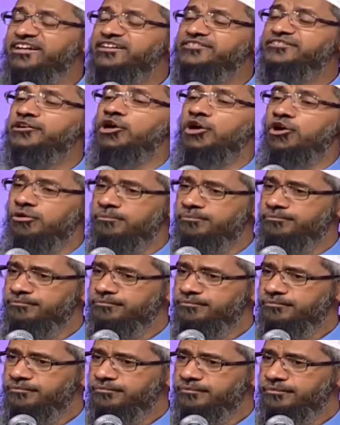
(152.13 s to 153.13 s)
1400 years
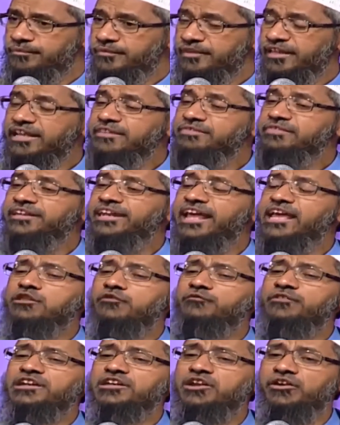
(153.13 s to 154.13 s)
ago,
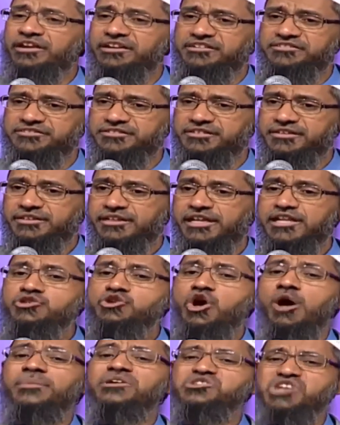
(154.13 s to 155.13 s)
in the days of
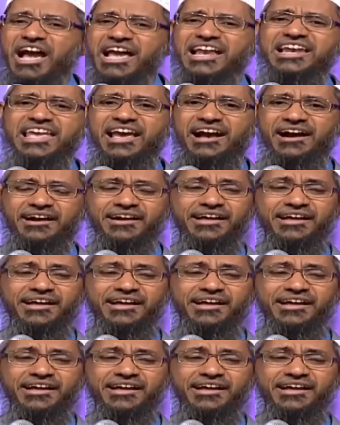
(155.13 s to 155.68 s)
ignorance, in Yom